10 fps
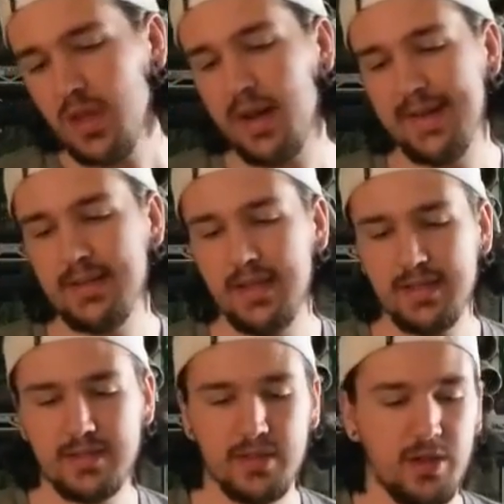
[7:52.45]
I'd like
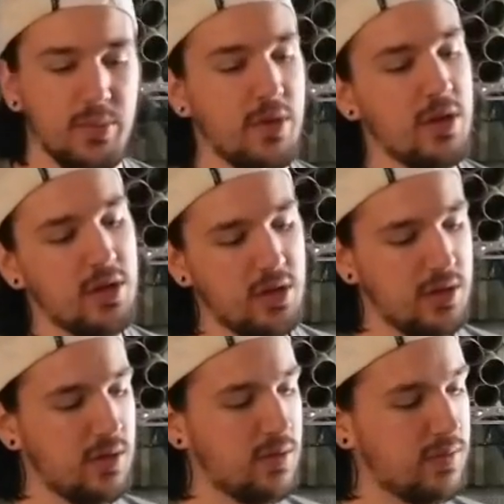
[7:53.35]
some
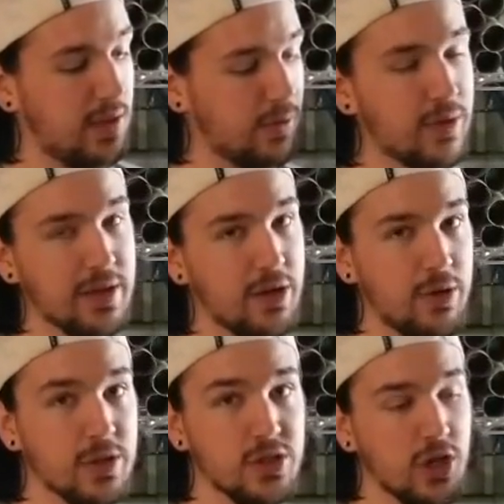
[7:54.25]
that look like her,
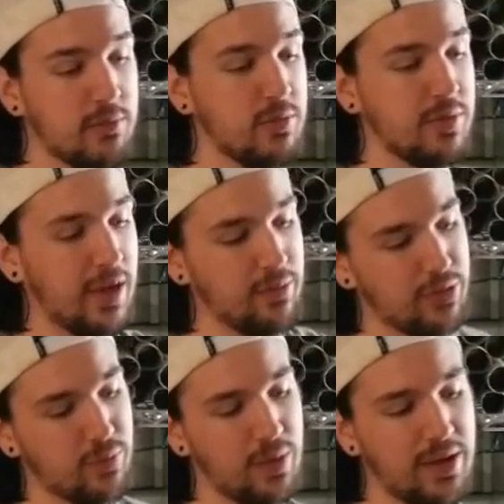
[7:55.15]
striped without the
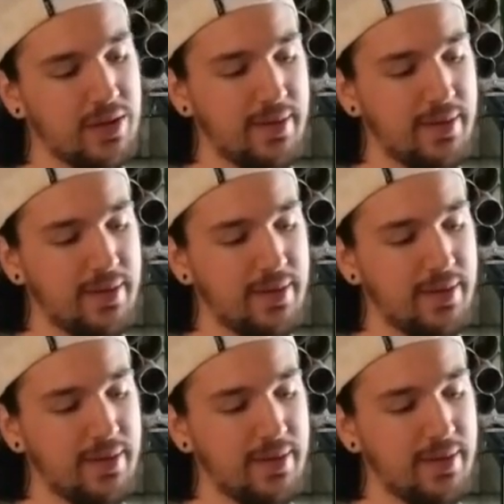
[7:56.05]
red.